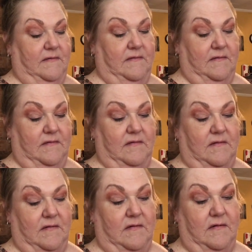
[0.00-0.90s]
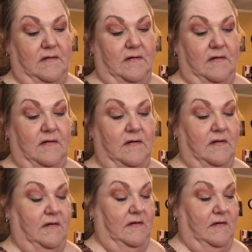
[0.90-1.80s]

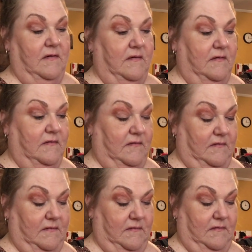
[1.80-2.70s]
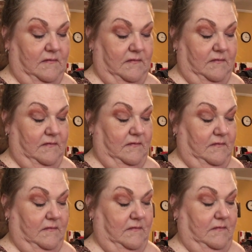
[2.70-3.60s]

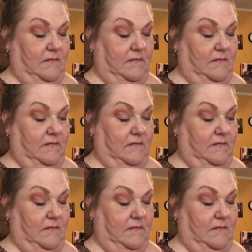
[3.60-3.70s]
Nothing is said.